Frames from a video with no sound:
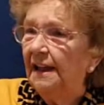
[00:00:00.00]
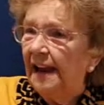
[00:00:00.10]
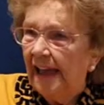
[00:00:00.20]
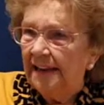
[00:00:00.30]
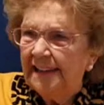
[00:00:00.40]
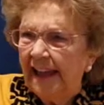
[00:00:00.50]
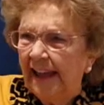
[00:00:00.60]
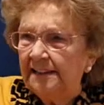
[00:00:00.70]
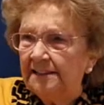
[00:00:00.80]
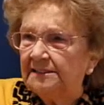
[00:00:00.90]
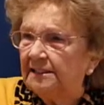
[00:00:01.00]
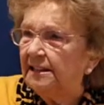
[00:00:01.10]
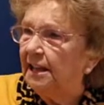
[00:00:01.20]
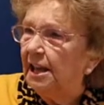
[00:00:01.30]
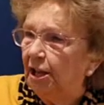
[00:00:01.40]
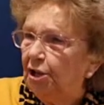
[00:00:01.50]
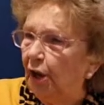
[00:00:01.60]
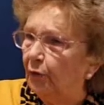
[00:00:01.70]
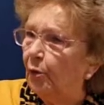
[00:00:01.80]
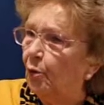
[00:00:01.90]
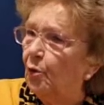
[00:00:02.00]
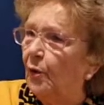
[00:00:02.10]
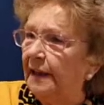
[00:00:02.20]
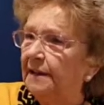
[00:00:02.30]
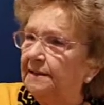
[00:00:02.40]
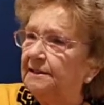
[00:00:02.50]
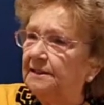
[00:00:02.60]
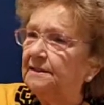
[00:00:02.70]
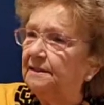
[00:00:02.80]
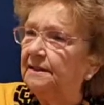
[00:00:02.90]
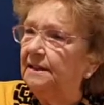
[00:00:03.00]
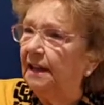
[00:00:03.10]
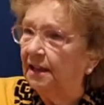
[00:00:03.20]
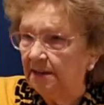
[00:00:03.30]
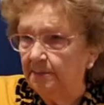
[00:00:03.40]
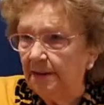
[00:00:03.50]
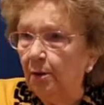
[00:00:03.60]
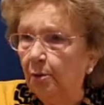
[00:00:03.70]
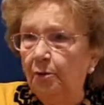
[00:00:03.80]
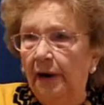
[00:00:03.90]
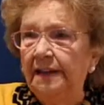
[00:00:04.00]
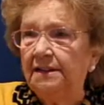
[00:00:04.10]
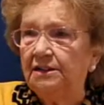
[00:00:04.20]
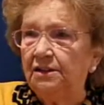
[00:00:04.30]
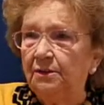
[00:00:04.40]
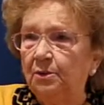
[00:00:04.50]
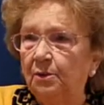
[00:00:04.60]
held your hand and said, you're all right, you're going to be all right, you know.